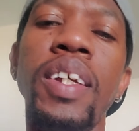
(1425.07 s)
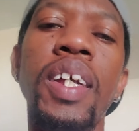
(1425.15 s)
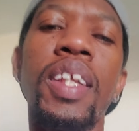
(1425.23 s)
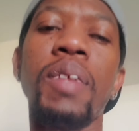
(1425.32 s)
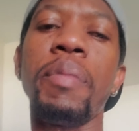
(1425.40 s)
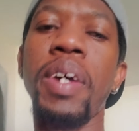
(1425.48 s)

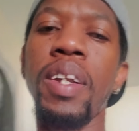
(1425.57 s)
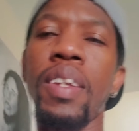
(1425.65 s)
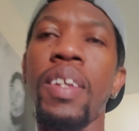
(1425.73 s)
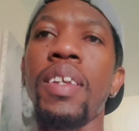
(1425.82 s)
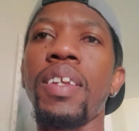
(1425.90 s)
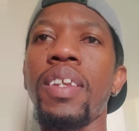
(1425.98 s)

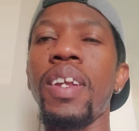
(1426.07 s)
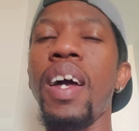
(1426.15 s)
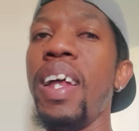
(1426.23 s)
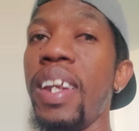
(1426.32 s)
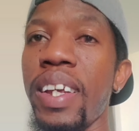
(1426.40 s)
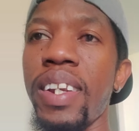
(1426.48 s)
Gentlemen
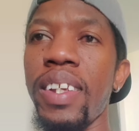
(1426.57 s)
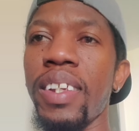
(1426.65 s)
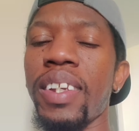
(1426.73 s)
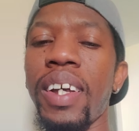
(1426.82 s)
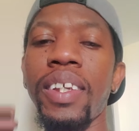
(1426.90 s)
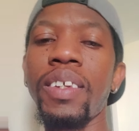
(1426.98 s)
and
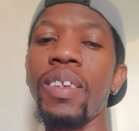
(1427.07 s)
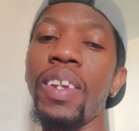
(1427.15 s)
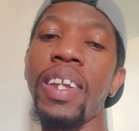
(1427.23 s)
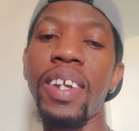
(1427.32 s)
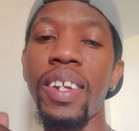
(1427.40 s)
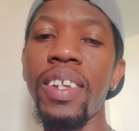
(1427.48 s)
ladies, cause
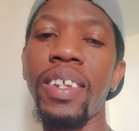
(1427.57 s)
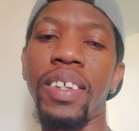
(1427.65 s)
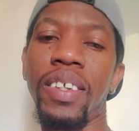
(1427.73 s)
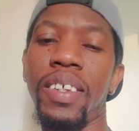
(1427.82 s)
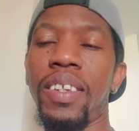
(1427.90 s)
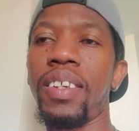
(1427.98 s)
some
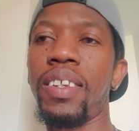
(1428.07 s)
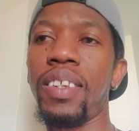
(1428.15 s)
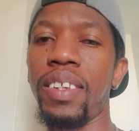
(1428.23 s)
ladies